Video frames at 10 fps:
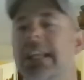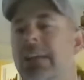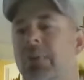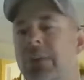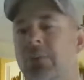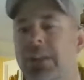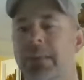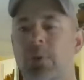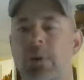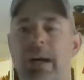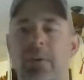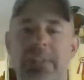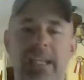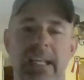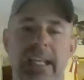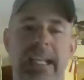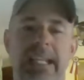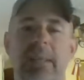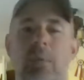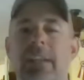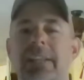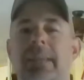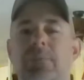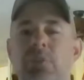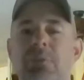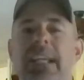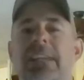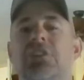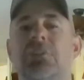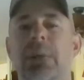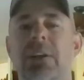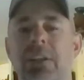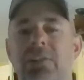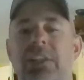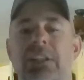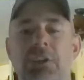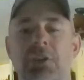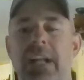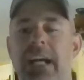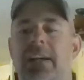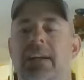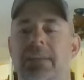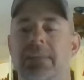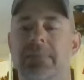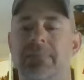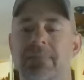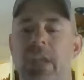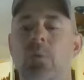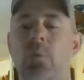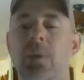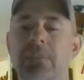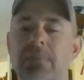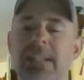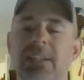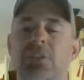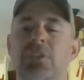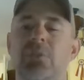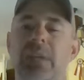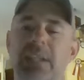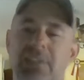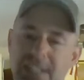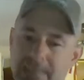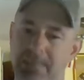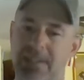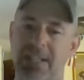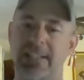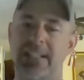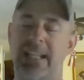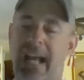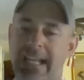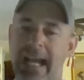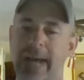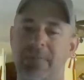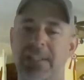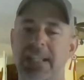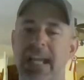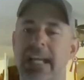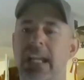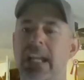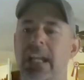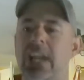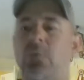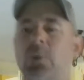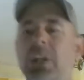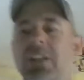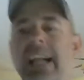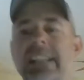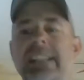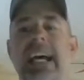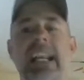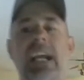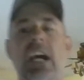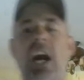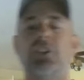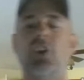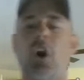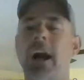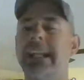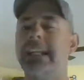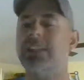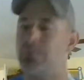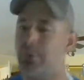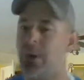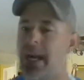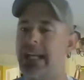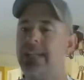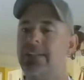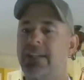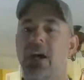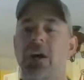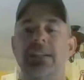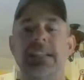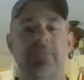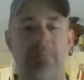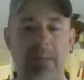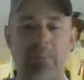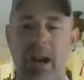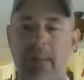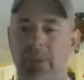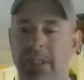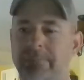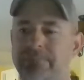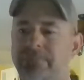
They want to run them around and they want them to get experience so they learn how to hunt. What you need to do is tip this on top of its head and realize that a dog is bred to hunt if bred properly.